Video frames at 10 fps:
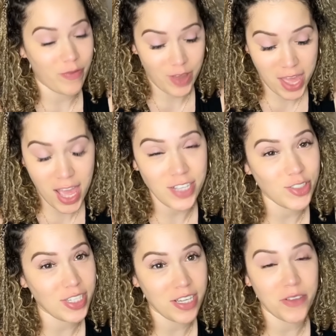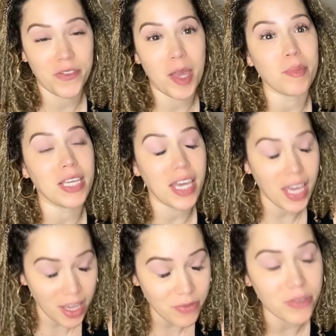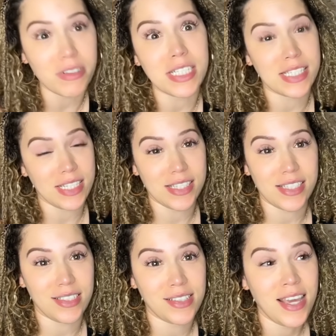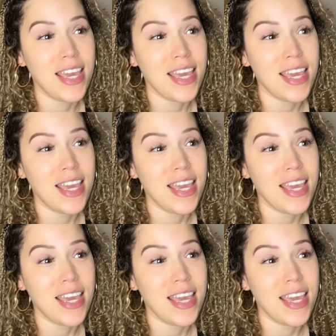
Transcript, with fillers: for Ashley and her family every season.